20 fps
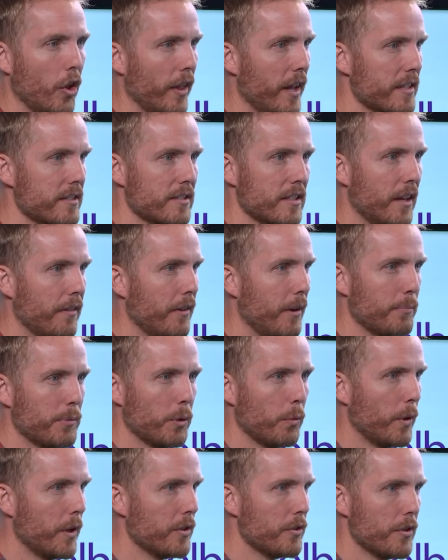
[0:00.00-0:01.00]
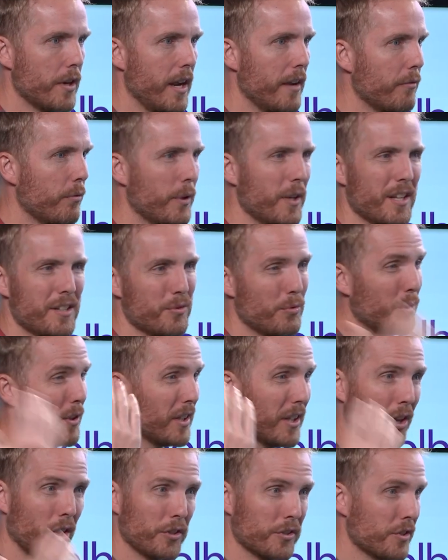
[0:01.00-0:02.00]
all that stuff up to OneDrive when it's
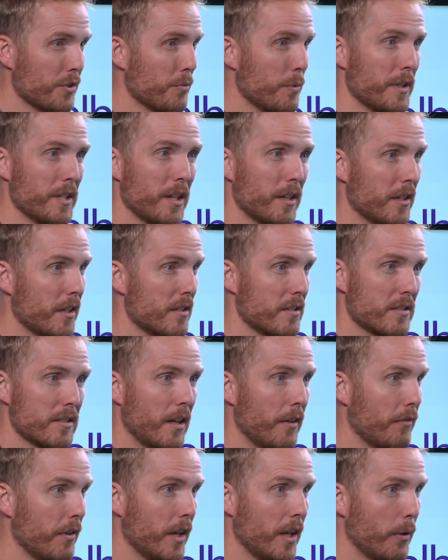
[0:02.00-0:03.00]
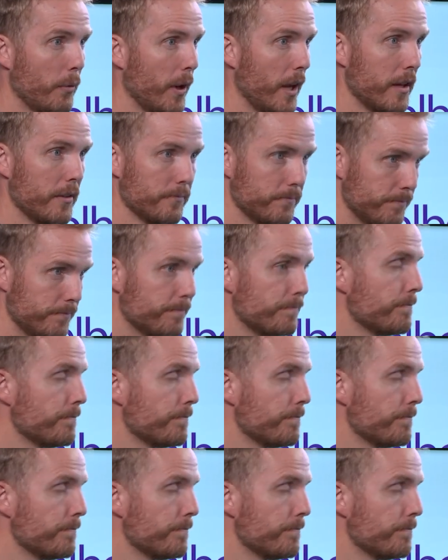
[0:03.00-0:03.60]
really all just redundant stuff anyway. Yep.